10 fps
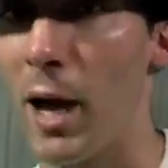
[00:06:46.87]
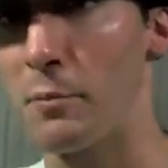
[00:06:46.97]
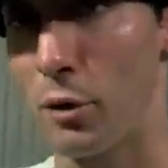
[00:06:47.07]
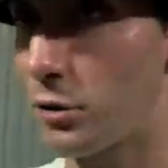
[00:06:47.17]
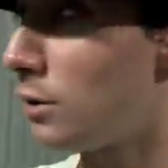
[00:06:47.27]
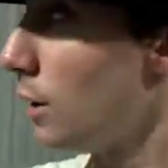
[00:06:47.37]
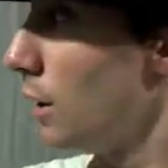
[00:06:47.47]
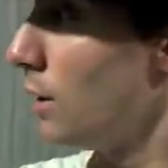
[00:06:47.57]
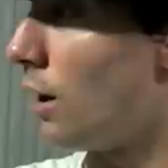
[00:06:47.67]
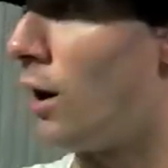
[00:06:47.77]
MacBooks.
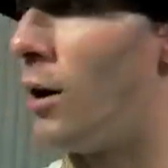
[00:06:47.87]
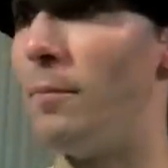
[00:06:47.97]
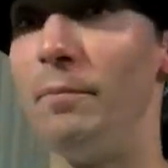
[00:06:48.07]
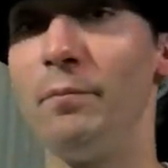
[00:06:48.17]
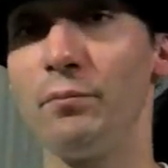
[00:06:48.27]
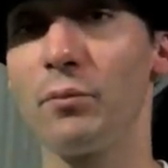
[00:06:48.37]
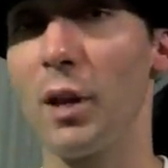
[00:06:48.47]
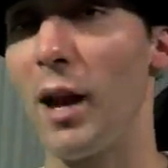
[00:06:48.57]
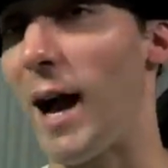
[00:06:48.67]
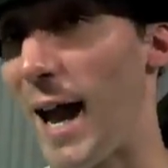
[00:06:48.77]

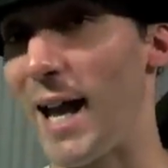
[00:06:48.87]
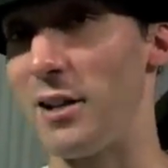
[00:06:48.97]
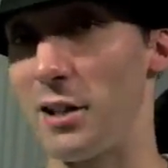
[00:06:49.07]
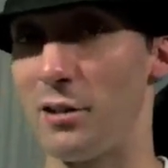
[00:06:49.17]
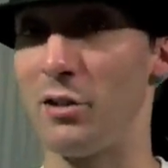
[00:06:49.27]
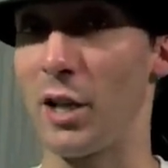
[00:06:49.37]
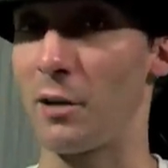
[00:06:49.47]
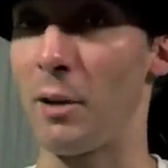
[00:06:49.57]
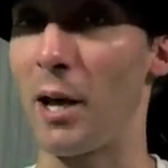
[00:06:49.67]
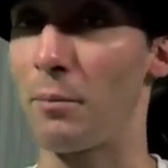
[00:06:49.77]
I had to get the
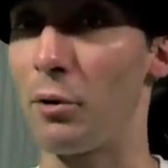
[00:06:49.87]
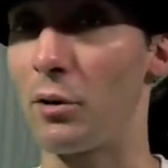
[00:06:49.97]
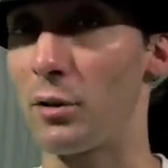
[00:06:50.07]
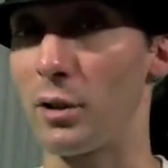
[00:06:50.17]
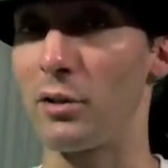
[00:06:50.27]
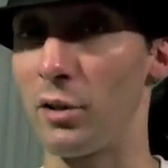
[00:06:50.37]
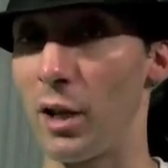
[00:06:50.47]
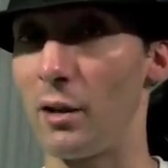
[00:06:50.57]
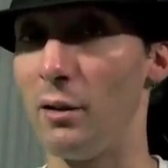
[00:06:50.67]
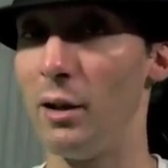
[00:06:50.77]
second MacBook, like I
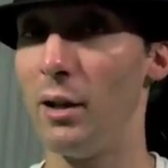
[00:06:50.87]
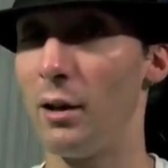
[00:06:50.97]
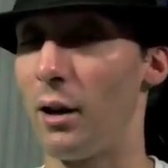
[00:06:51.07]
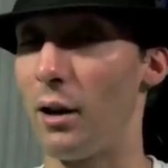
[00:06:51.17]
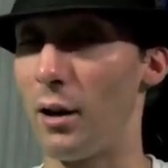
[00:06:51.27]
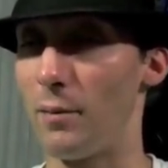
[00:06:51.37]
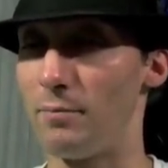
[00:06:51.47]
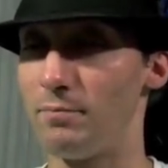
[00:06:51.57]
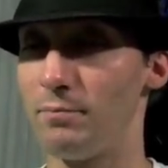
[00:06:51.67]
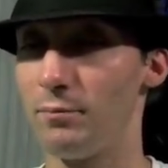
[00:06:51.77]
said. I
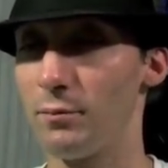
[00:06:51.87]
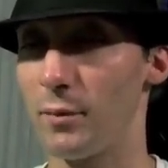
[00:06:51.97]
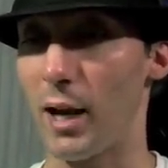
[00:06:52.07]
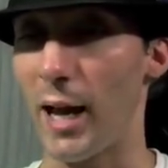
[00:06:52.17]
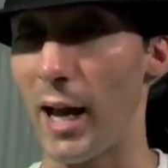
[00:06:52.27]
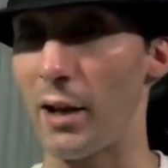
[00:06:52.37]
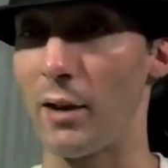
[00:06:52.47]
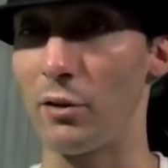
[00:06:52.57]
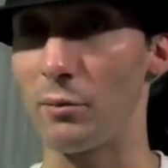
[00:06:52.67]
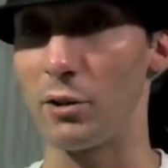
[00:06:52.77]
had to
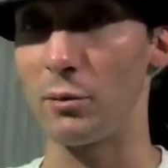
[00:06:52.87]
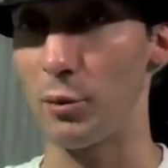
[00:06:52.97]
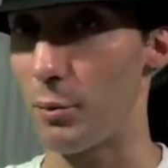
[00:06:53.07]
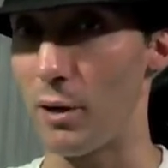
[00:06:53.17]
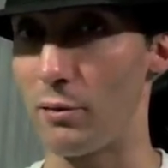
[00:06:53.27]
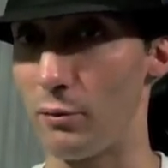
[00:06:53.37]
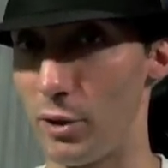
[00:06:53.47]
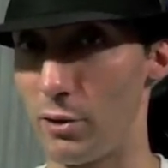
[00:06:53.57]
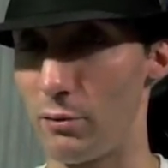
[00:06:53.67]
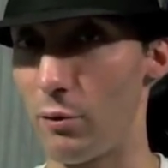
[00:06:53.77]
have something a little bit better for
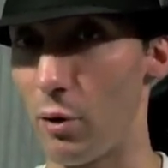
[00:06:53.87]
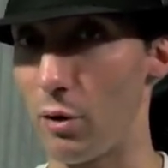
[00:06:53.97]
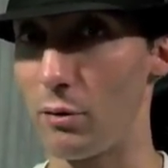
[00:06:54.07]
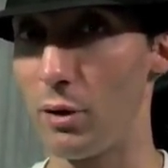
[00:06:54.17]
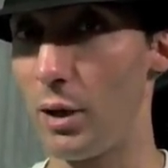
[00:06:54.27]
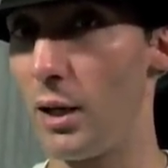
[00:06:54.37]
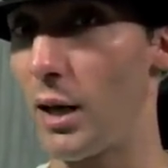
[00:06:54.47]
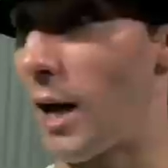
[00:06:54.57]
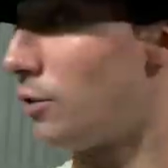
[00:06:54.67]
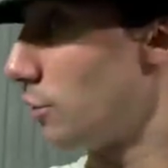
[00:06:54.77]
video and photo.
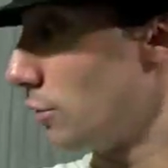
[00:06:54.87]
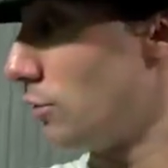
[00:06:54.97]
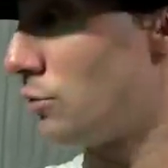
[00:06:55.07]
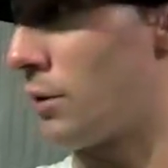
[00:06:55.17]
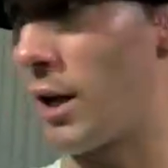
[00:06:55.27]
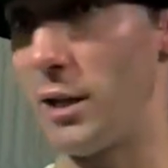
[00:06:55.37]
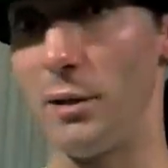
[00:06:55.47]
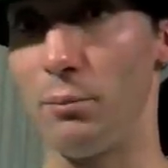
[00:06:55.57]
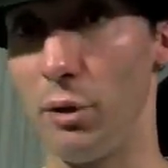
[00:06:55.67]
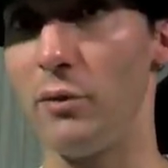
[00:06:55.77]
I still use
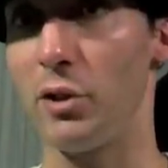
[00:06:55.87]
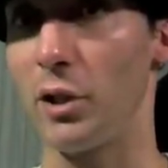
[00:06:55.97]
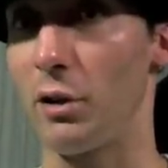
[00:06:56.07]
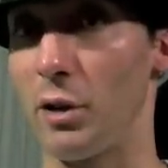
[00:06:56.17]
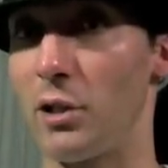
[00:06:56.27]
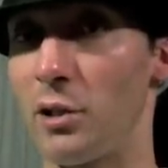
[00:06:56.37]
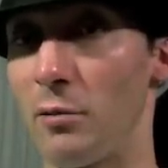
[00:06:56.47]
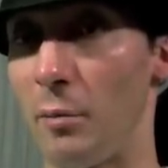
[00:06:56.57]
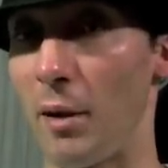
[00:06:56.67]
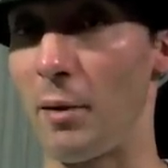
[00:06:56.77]
my previous incarnation
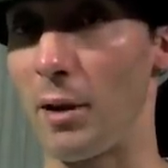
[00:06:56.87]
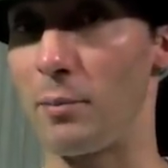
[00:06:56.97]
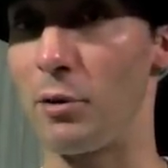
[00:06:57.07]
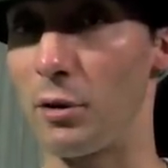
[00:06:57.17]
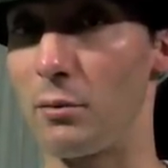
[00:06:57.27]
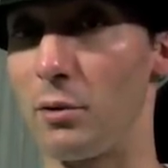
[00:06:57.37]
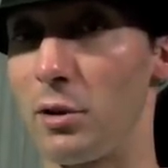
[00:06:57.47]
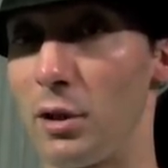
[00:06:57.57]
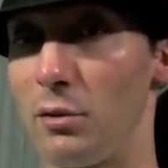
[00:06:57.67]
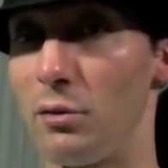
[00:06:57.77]
of my MacBook,
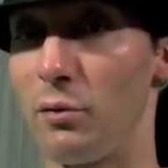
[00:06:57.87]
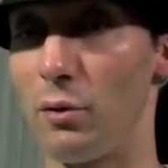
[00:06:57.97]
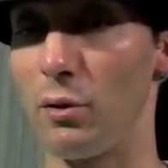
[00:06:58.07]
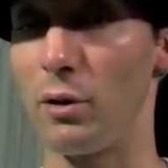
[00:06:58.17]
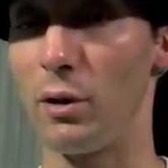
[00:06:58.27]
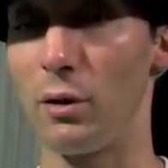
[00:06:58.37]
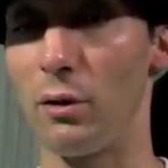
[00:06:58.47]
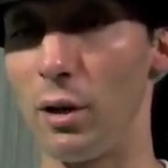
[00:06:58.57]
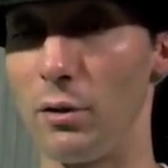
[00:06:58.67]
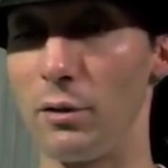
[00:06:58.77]
which I use for,
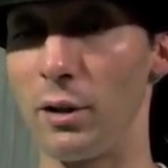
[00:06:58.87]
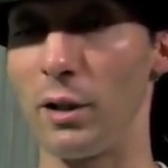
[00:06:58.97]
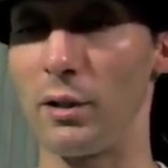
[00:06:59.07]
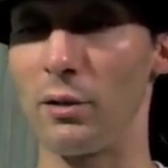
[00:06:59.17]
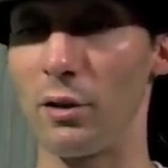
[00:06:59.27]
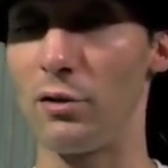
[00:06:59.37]
other things.